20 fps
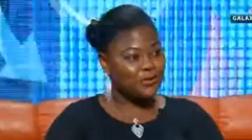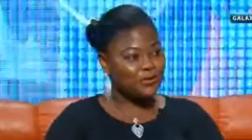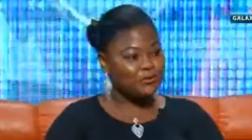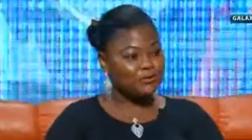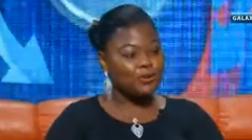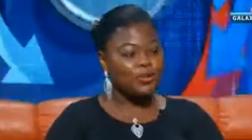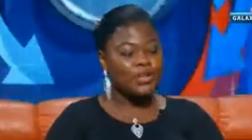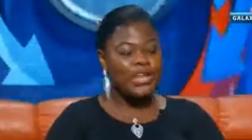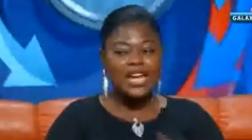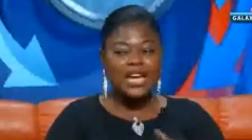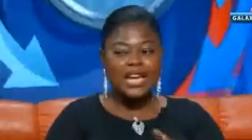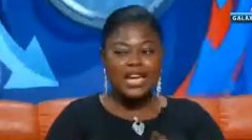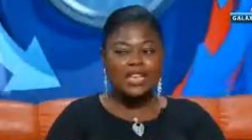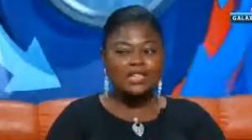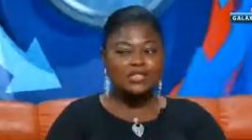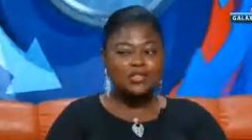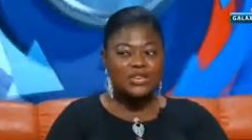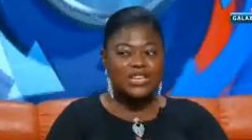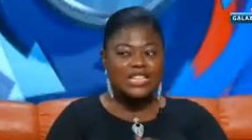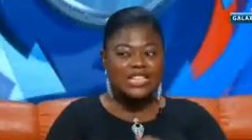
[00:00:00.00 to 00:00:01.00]
of all,
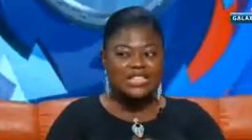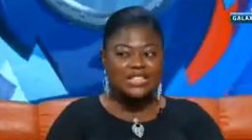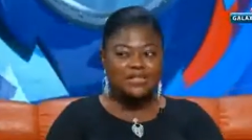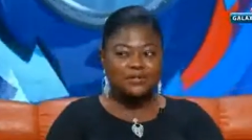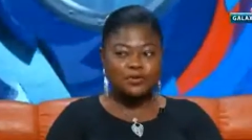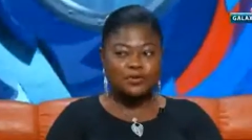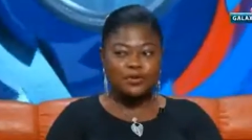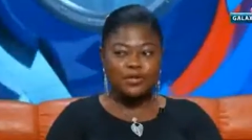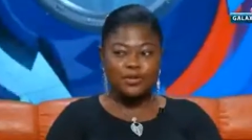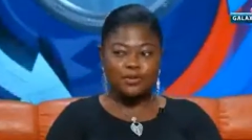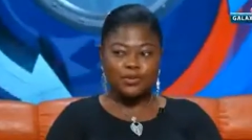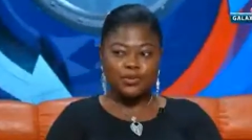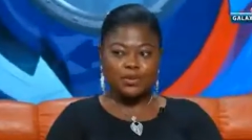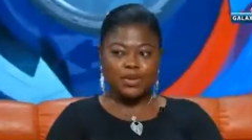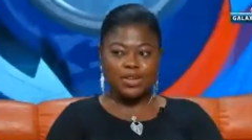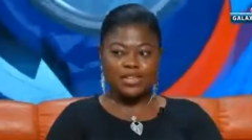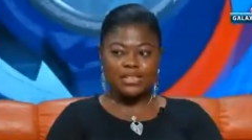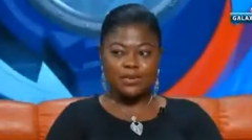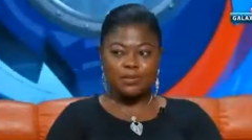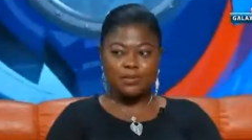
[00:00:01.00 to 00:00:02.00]
it's not easy for them to
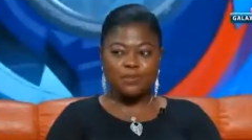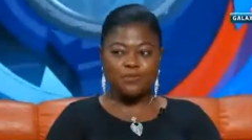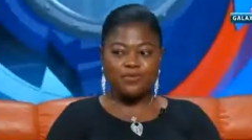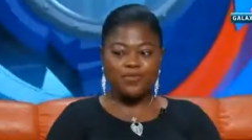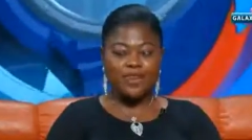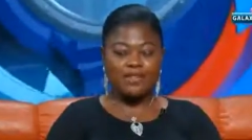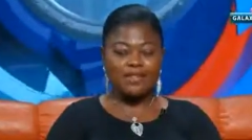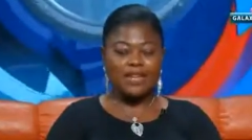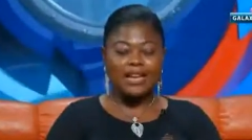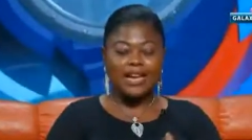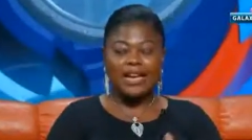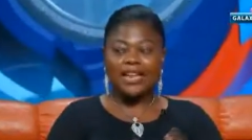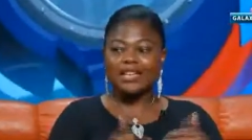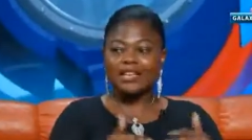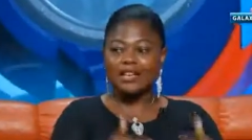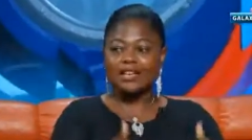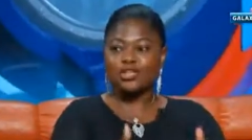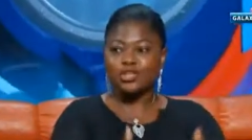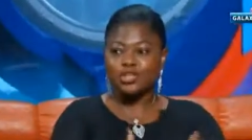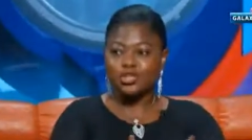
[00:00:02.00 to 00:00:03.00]
accept the fact that I
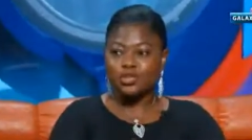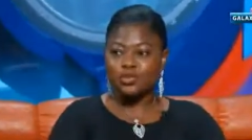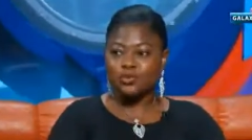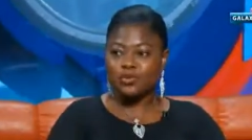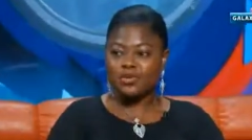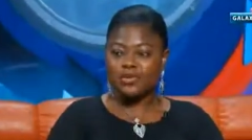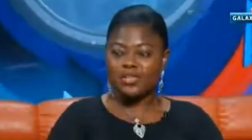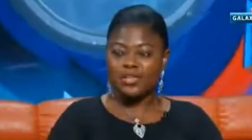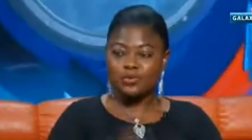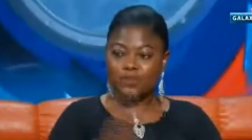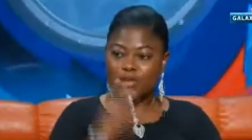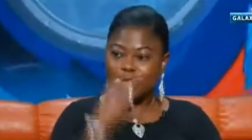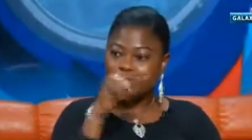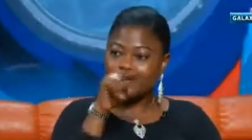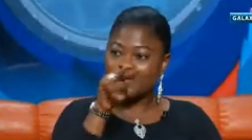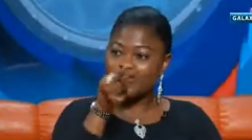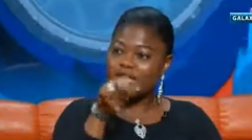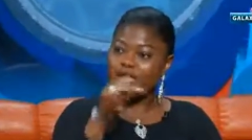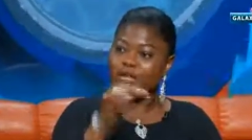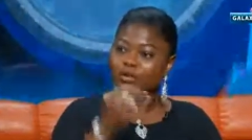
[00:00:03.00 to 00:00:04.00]
can't do these things when I'm
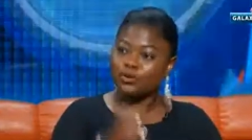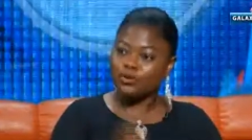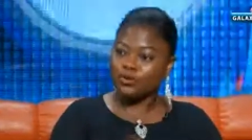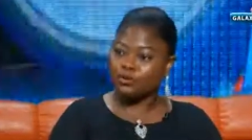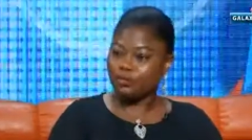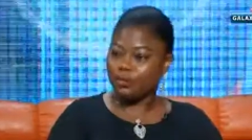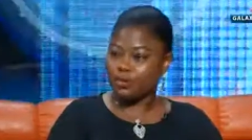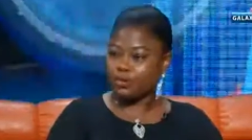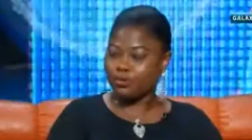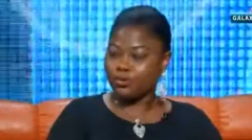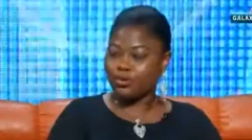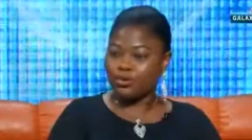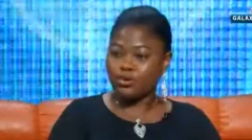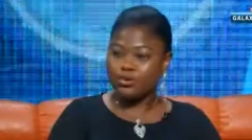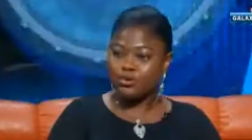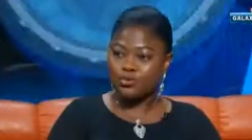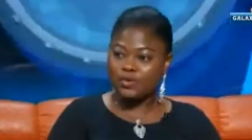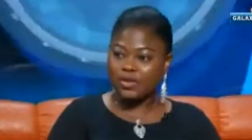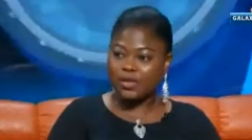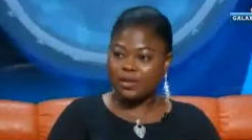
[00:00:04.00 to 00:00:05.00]
seeing other people
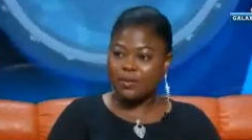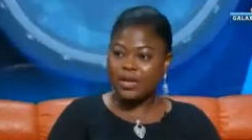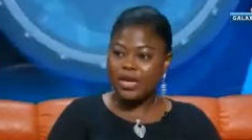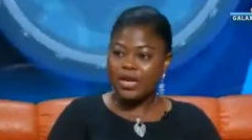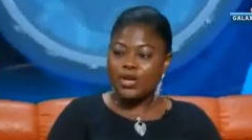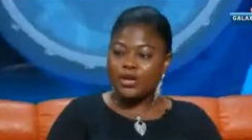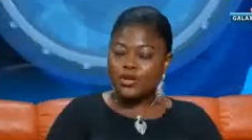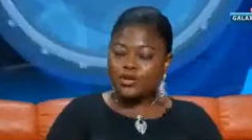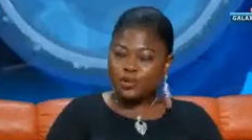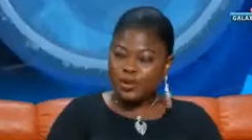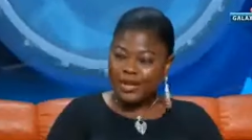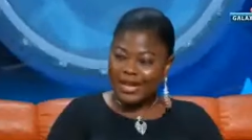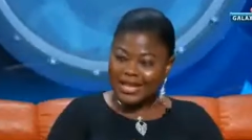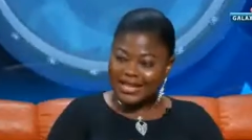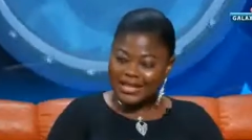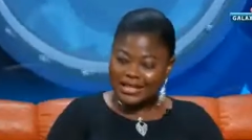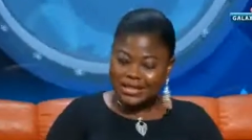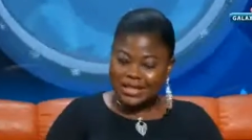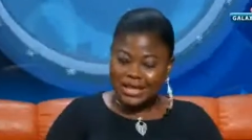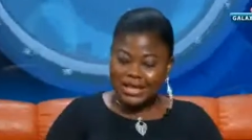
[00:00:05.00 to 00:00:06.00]
do them. So
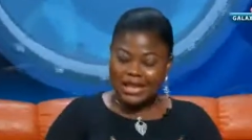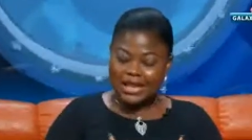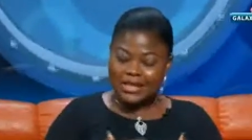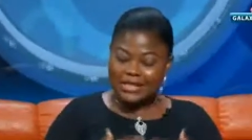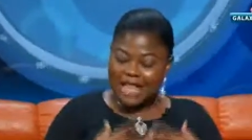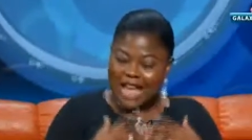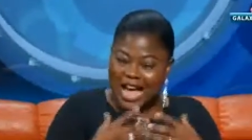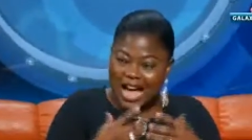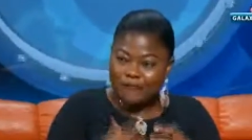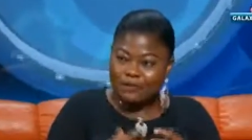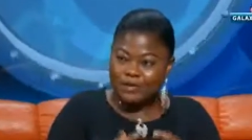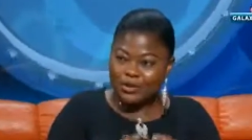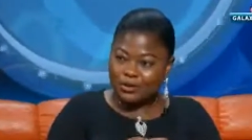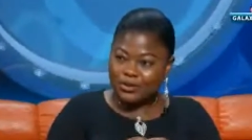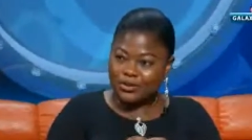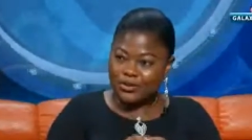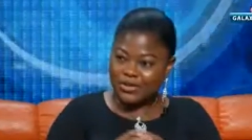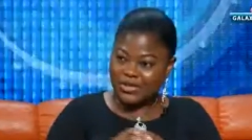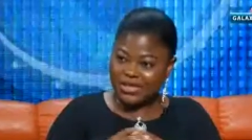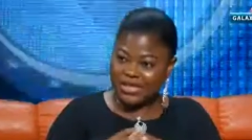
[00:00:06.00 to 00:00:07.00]
let's have that
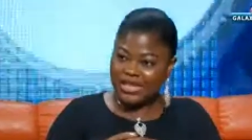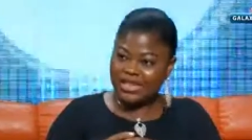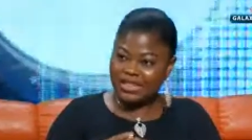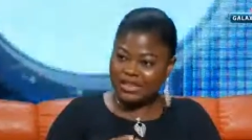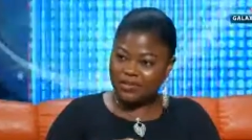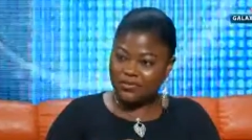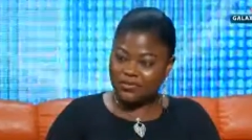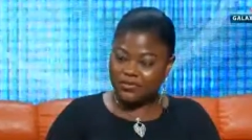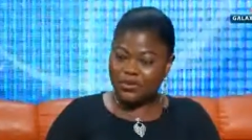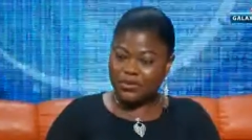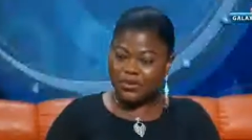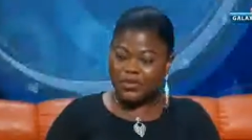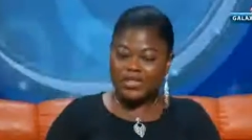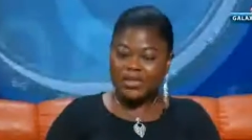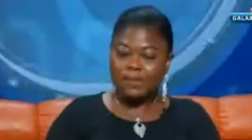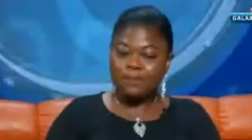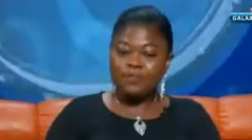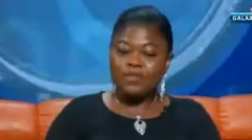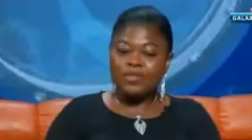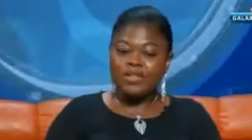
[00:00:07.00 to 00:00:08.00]
understanding first.
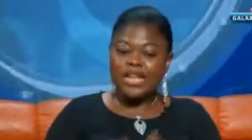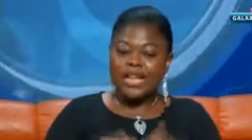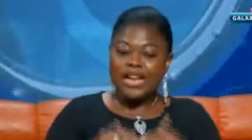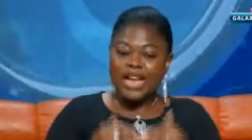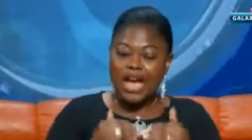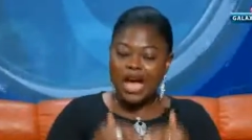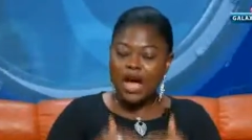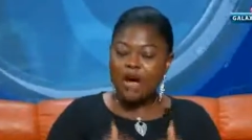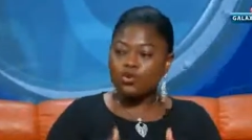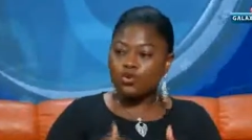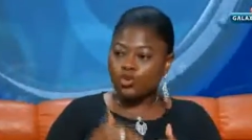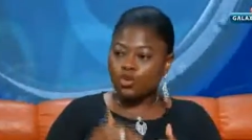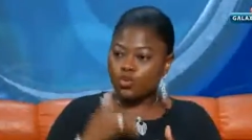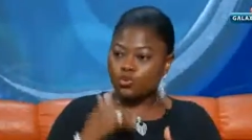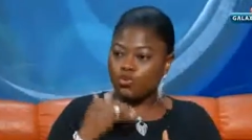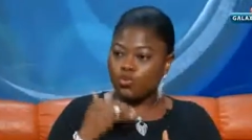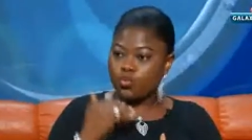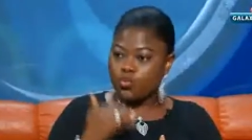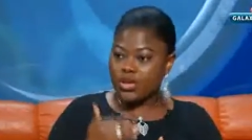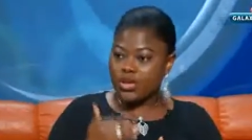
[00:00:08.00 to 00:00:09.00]
Then how
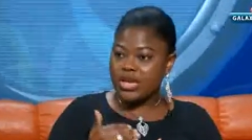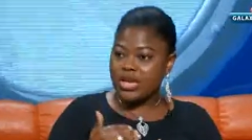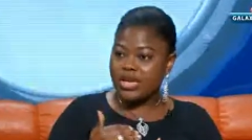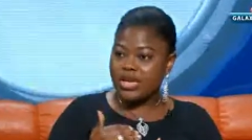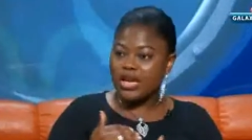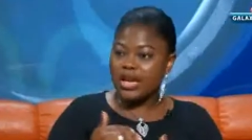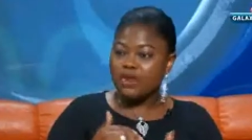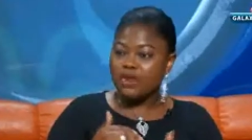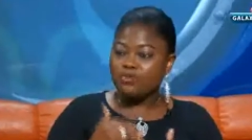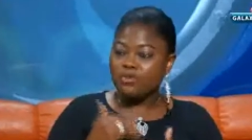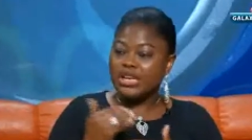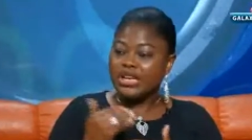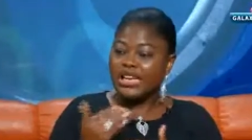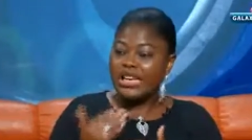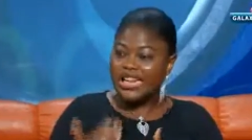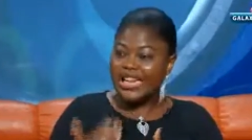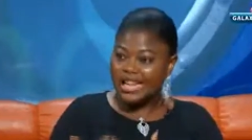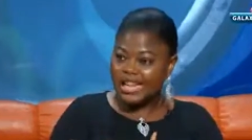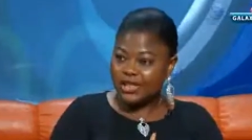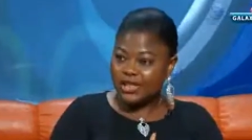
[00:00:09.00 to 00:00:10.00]
do we
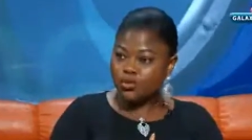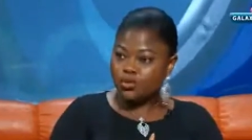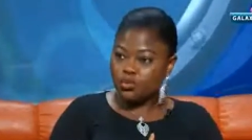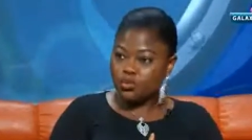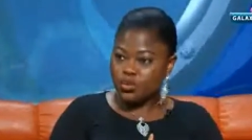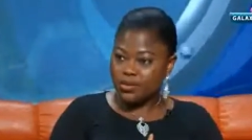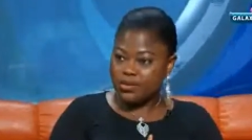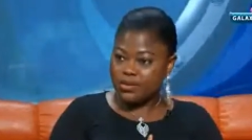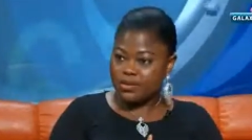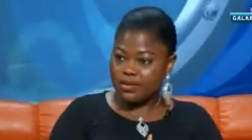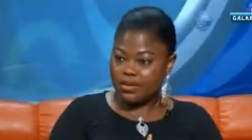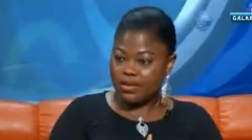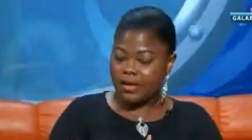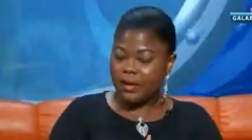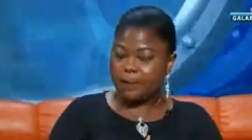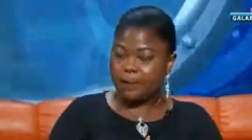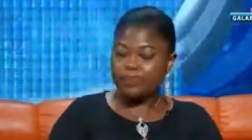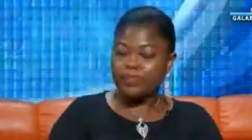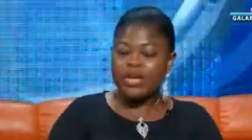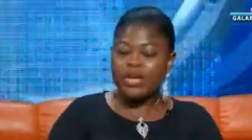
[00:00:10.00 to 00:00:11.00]
relate with
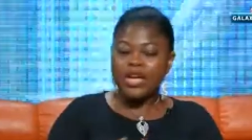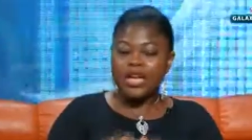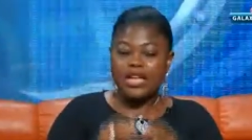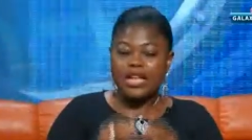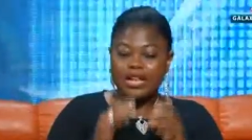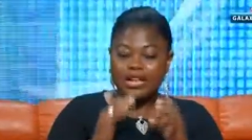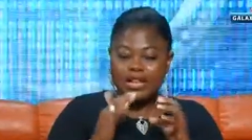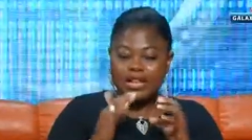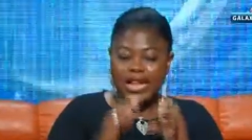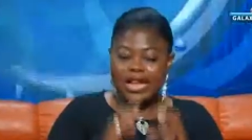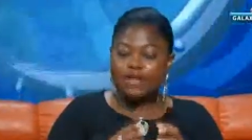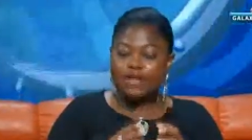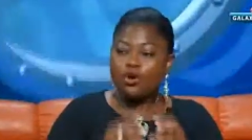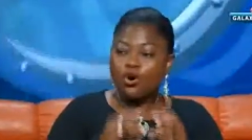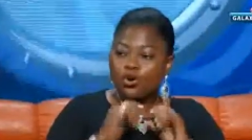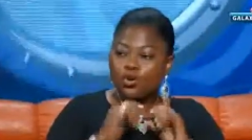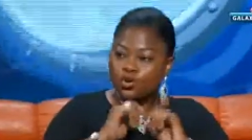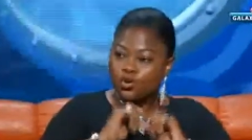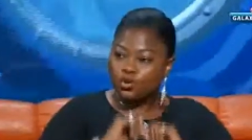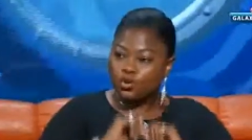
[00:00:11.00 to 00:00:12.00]
them? Let's
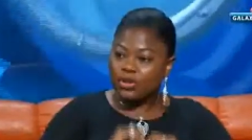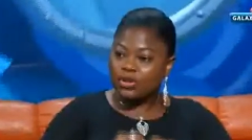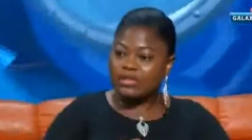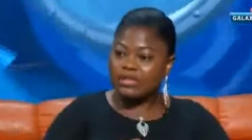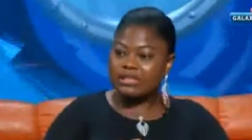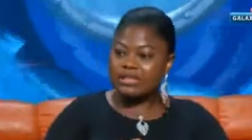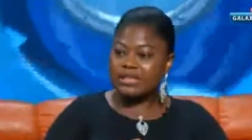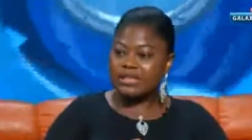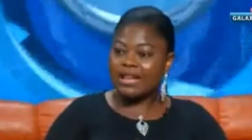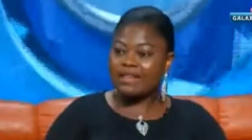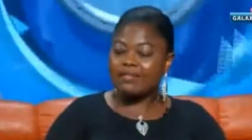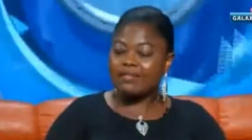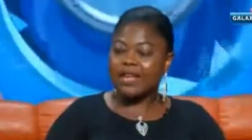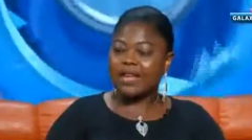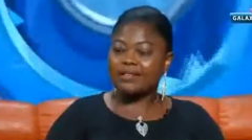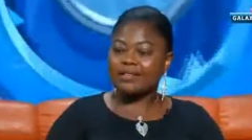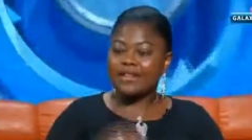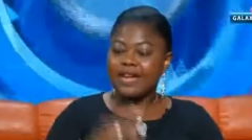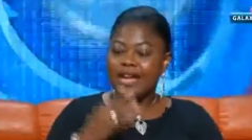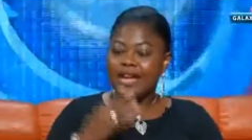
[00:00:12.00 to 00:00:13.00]
also understand
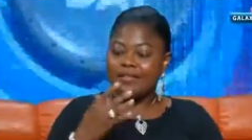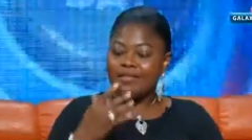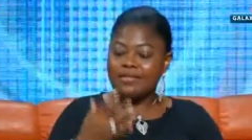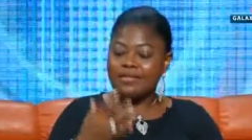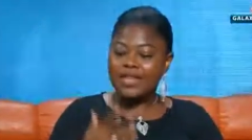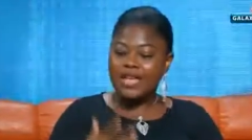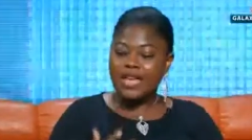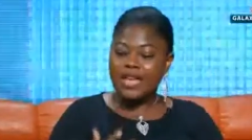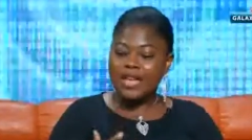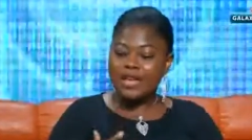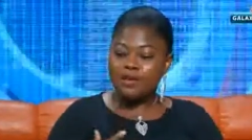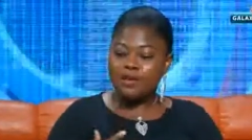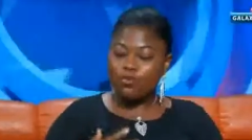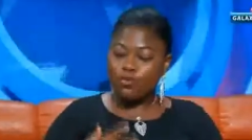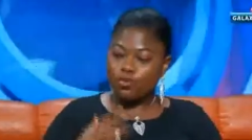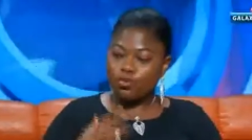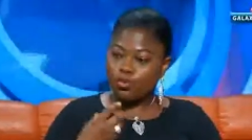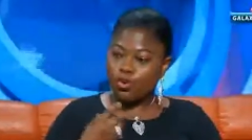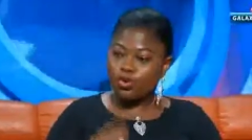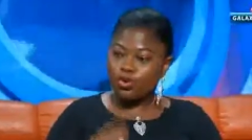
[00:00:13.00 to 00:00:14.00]
that they
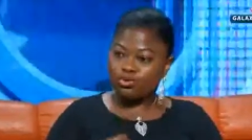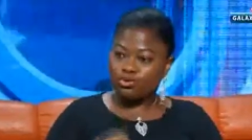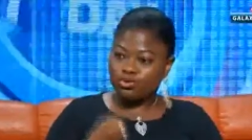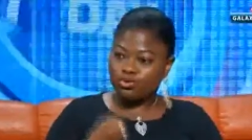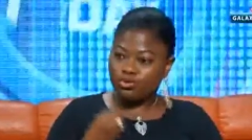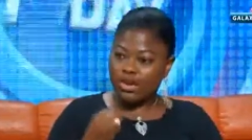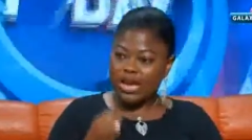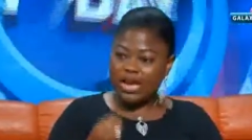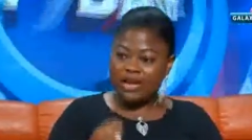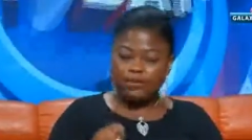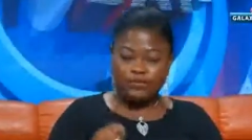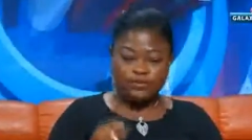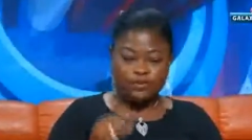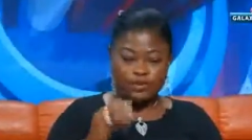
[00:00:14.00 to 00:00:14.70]
would want to try.